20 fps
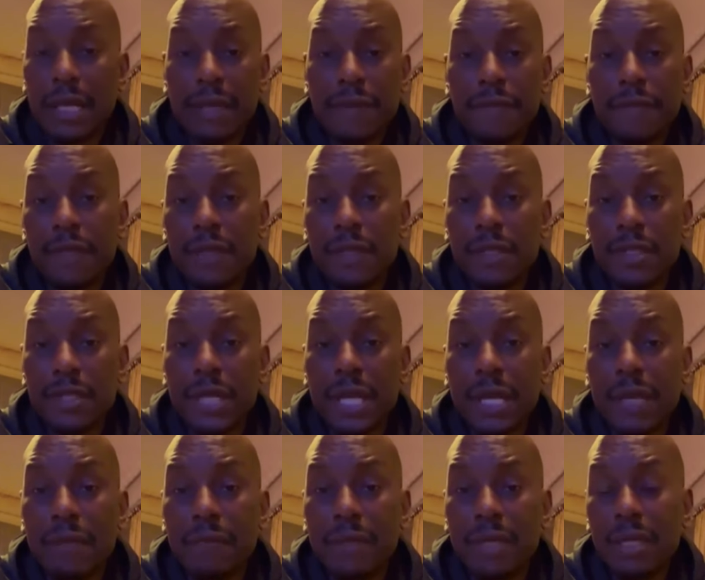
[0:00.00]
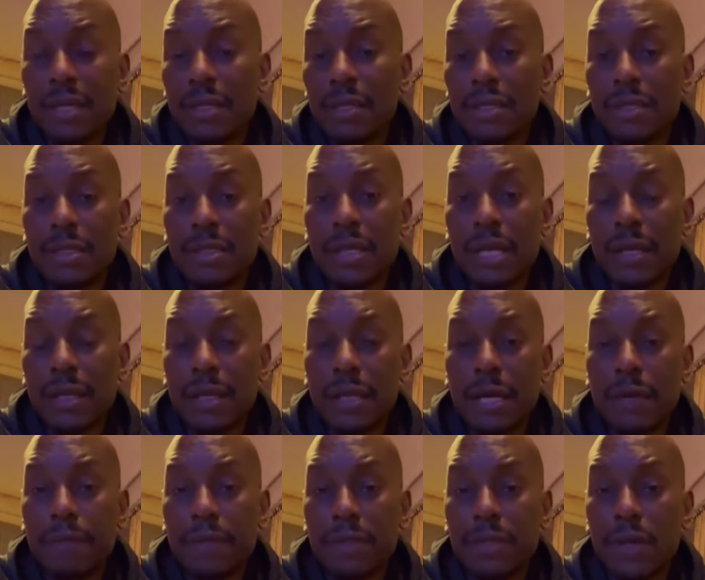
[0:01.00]
Y'all ain't finna shame me into
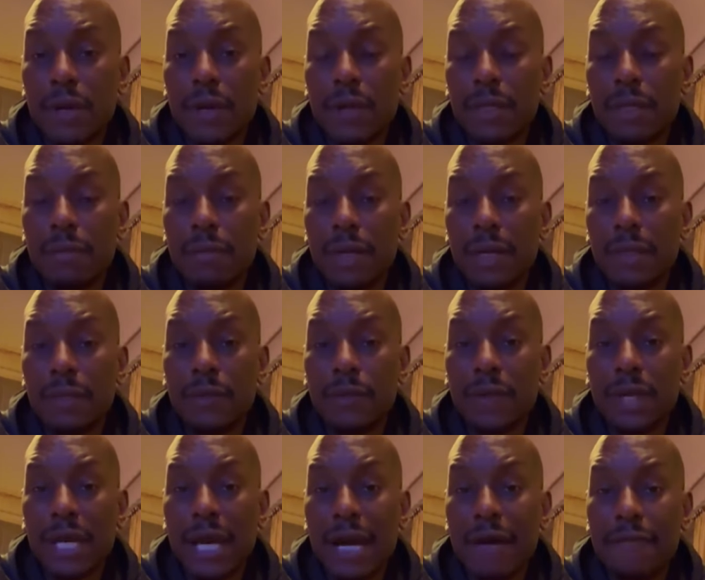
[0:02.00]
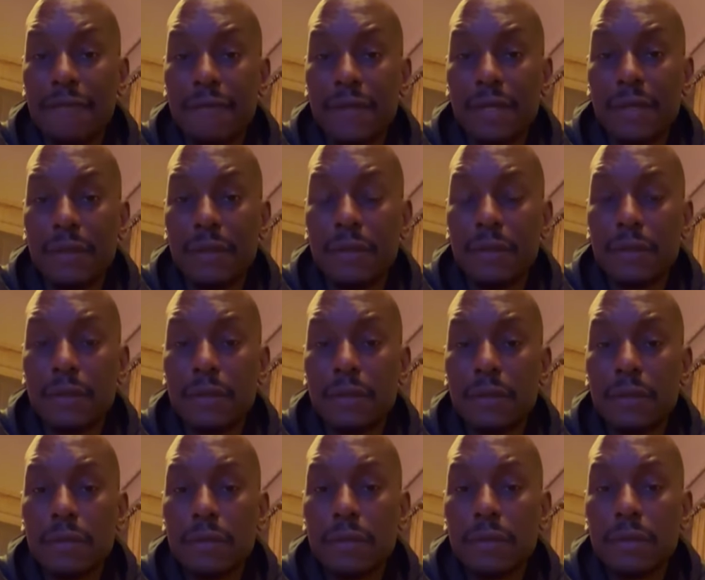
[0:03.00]
shutting up and talking about the way I feel.
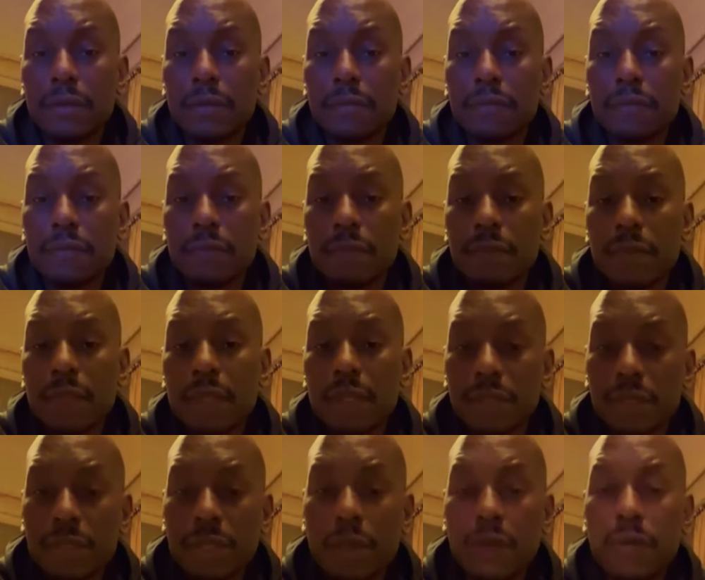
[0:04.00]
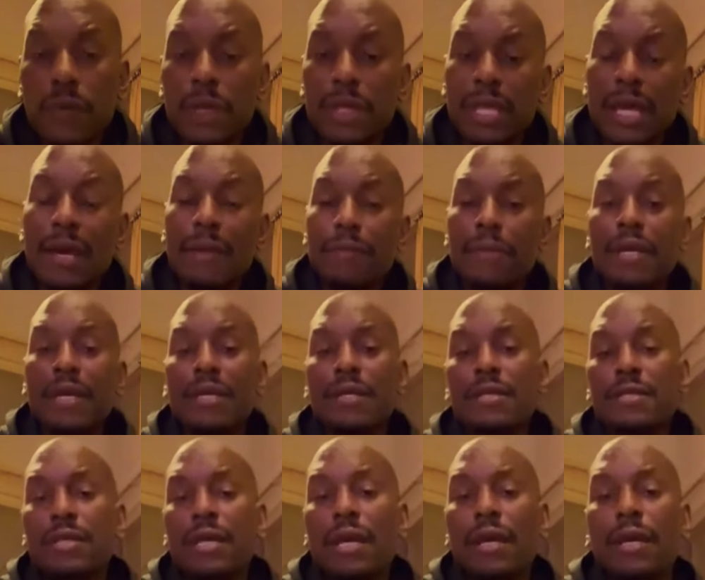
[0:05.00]
So, with that
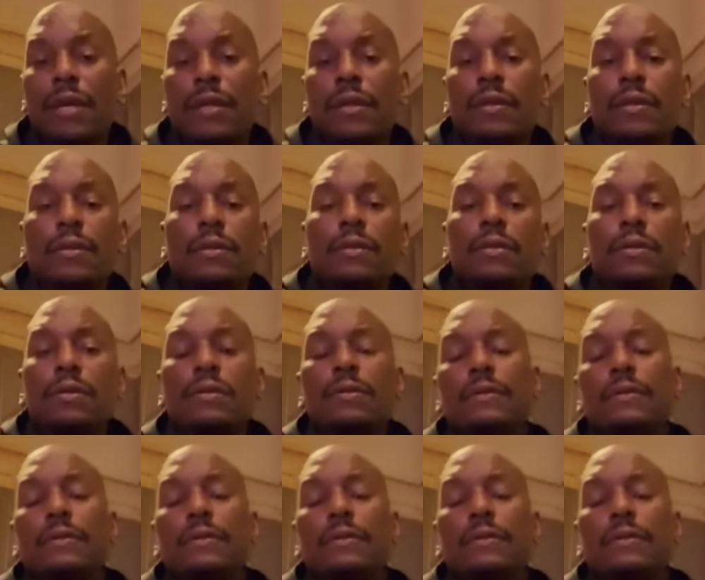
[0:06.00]
being said,